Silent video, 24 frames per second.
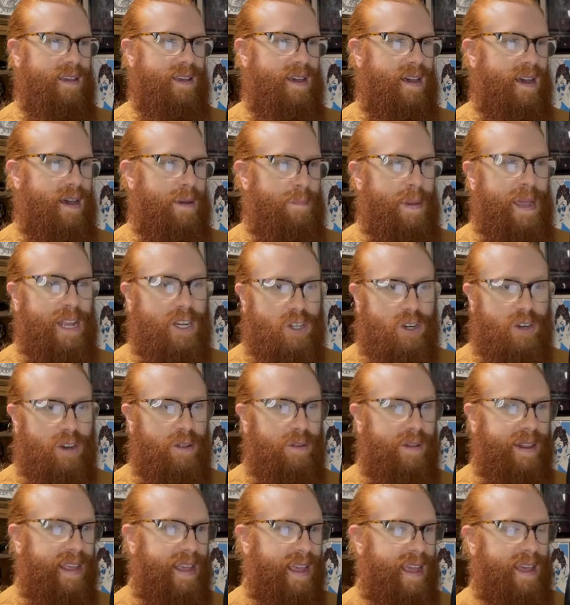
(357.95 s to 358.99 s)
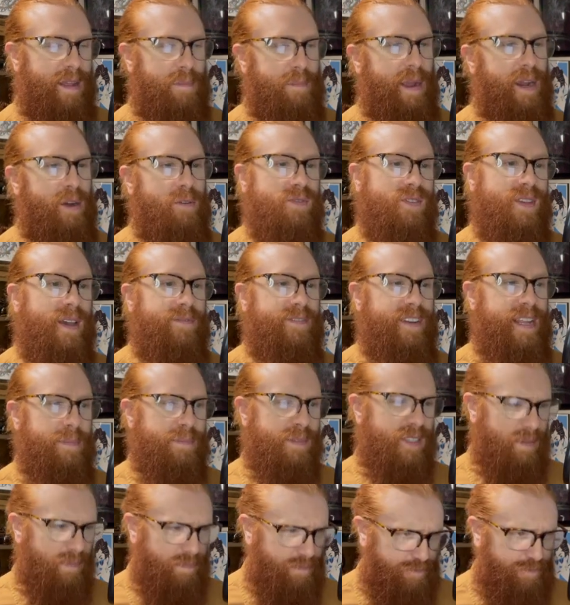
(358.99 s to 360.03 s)
PagerDuty, and Microsoft
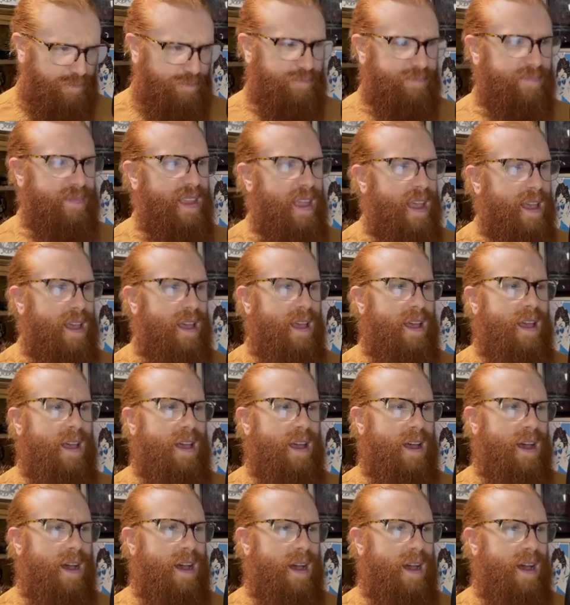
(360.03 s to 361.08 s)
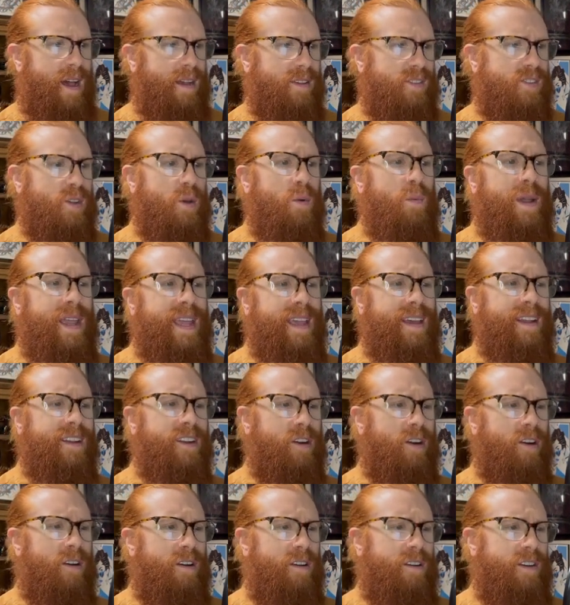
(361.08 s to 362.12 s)
Teams. So we
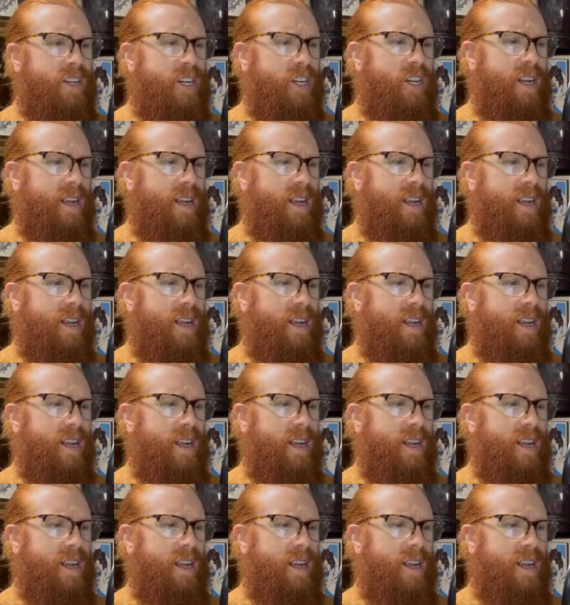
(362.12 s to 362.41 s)
encourage